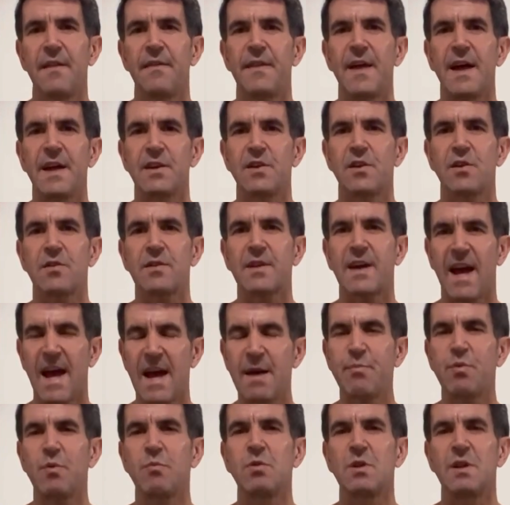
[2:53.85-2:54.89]
that you're
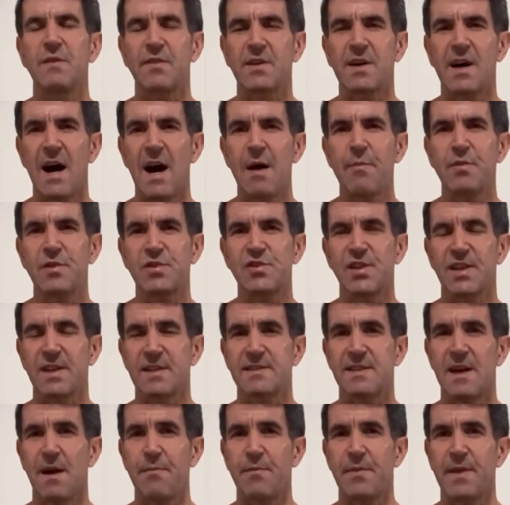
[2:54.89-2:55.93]
capable of accomplishing
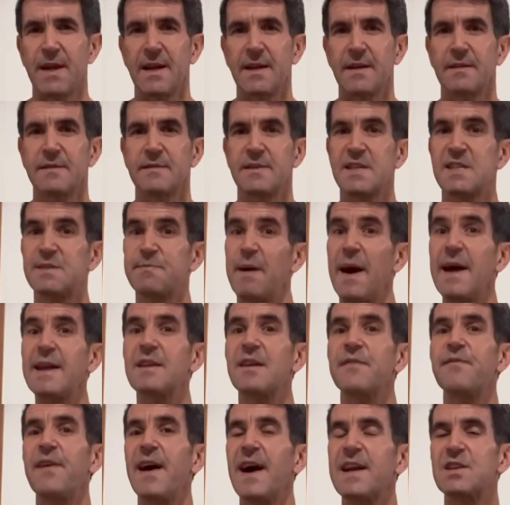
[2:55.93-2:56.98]
something, despite
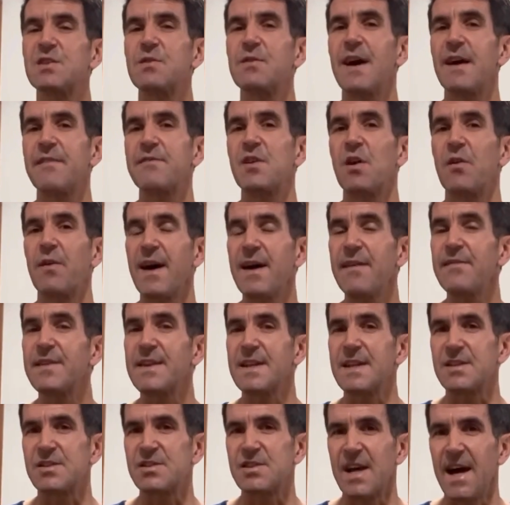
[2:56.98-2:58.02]
the fact you have no
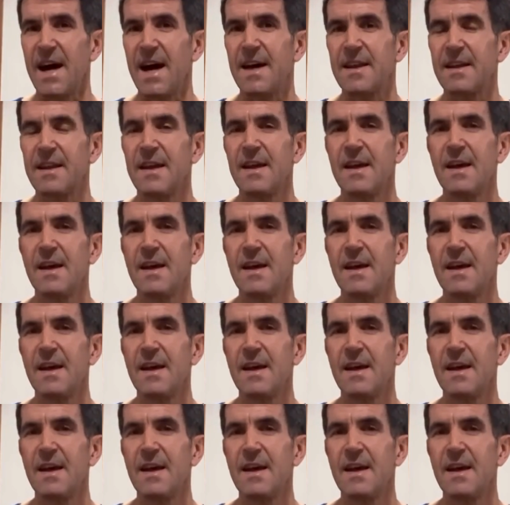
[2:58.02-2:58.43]
evidence yet,